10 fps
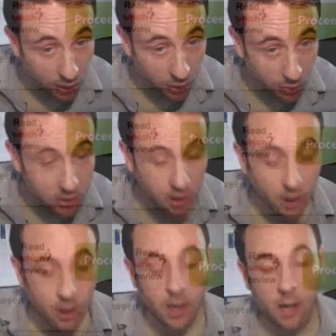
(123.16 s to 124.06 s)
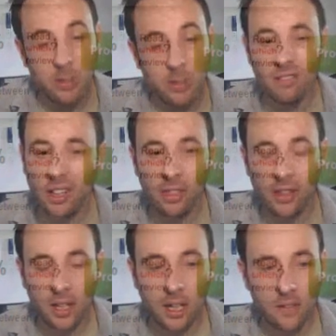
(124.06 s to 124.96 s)
route, and rather
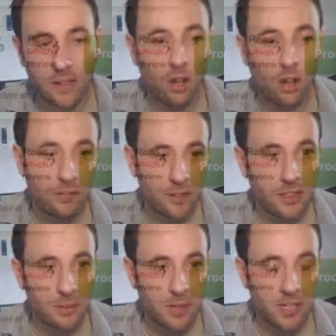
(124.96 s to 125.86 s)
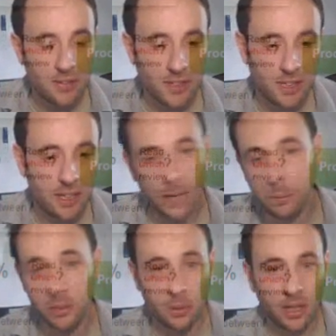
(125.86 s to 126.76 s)
than kind of often the subjectivity that
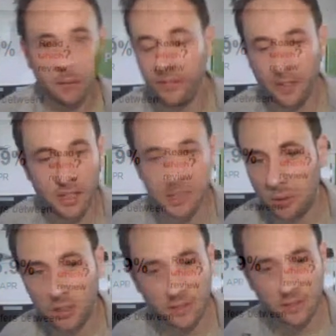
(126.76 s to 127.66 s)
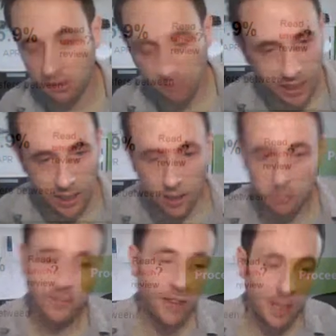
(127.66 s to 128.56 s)
happens, well, I prefer this one because of the green,
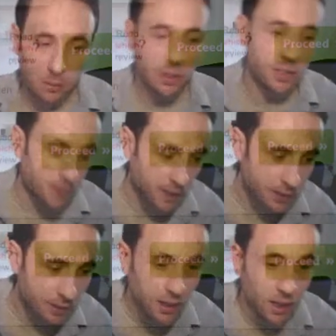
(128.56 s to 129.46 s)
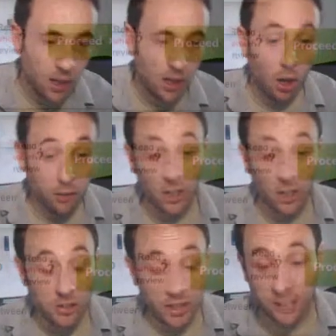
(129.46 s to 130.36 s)
I prefer that one because of this.
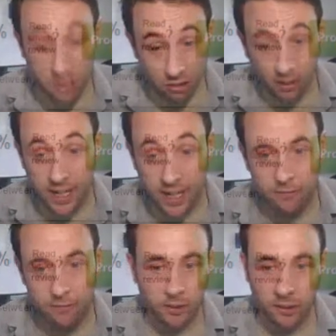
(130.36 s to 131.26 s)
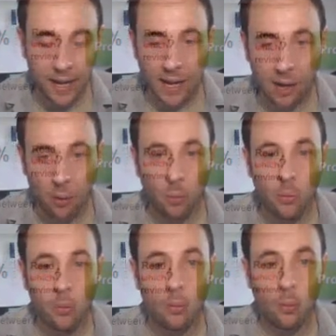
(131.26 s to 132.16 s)
Often eye tracking is great at figuring out
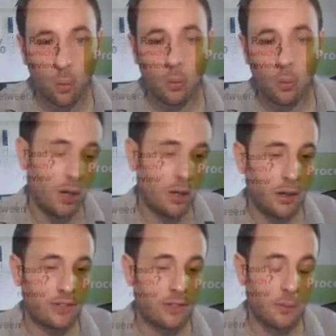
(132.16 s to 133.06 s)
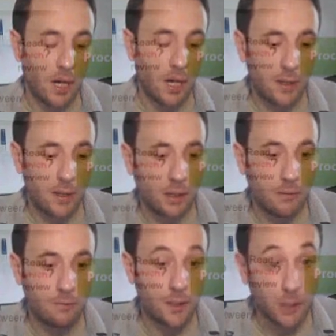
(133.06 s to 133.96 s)
what works from a
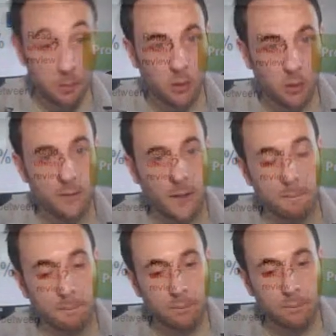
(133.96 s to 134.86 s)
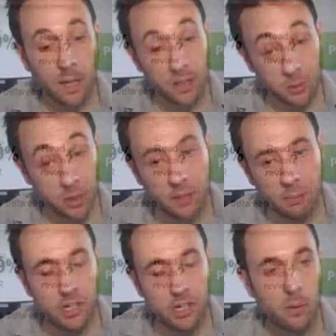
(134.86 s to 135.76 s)
kind of design point of view. So
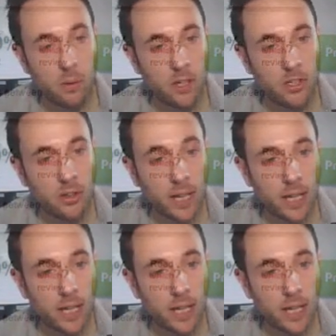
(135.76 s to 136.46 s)
another project we worked on,